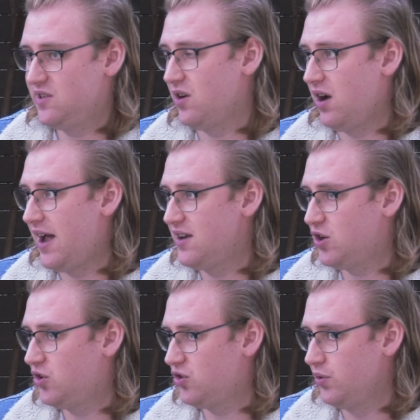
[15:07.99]
So I
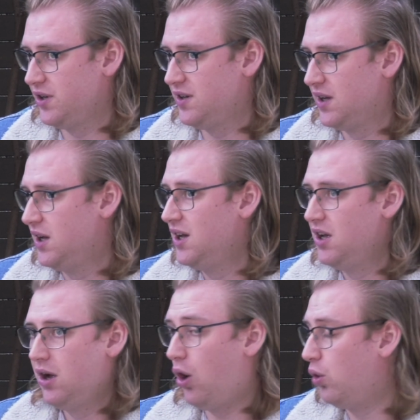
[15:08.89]
toured
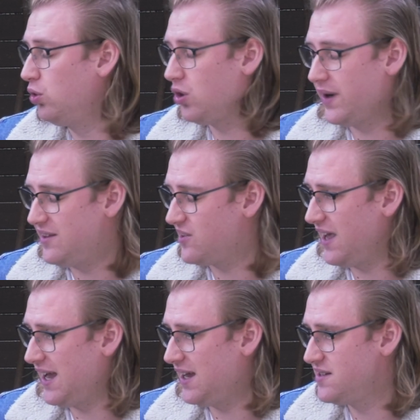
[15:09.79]
all
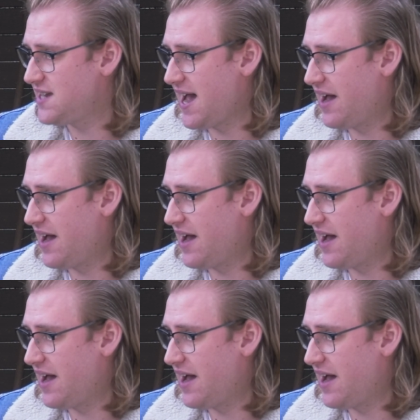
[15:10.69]
Queensland,